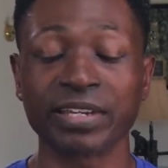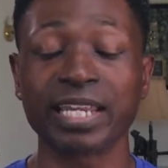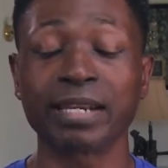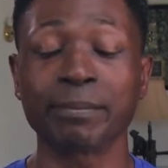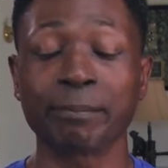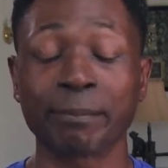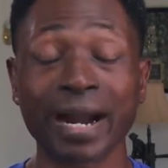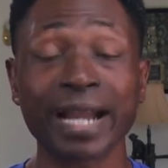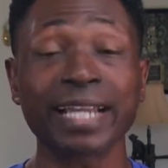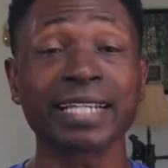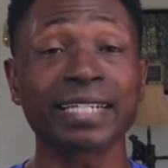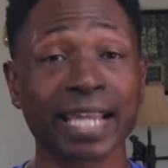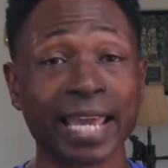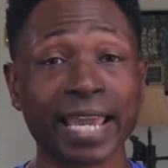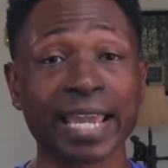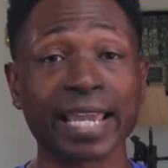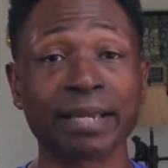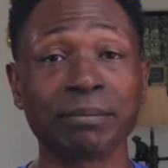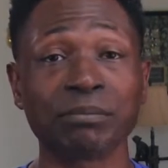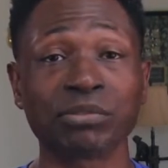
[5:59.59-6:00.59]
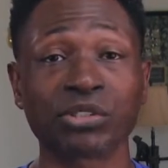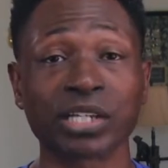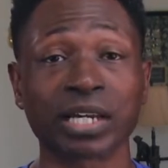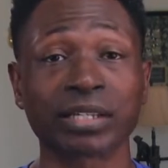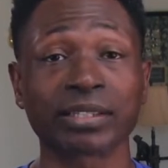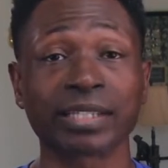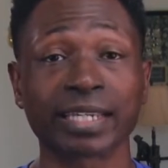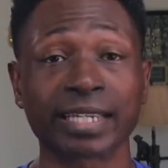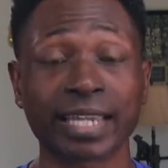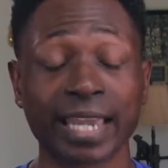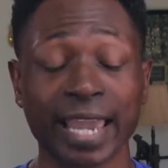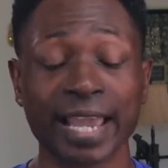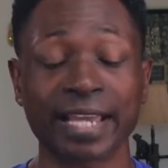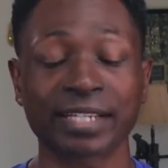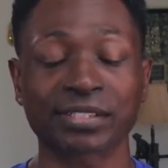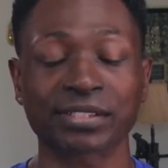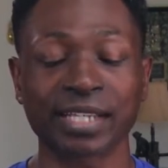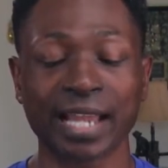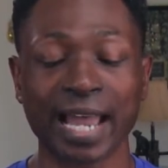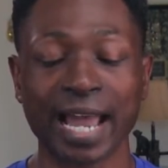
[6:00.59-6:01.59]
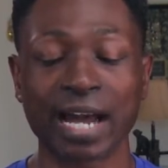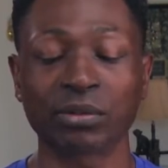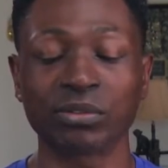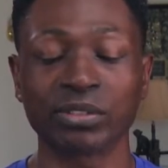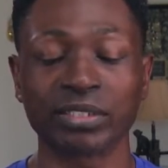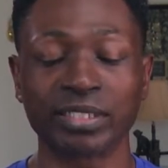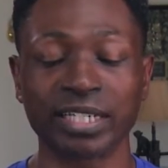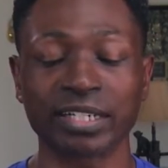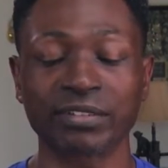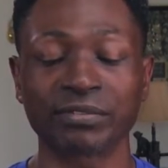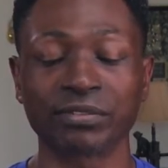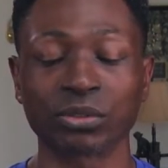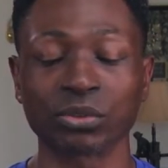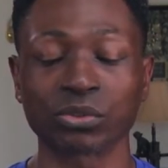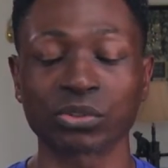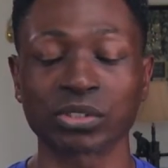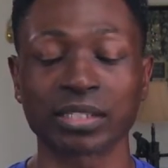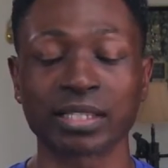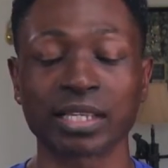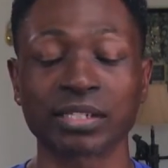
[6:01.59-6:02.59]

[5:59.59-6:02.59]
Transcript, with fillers: In my name shall they cast out devils, and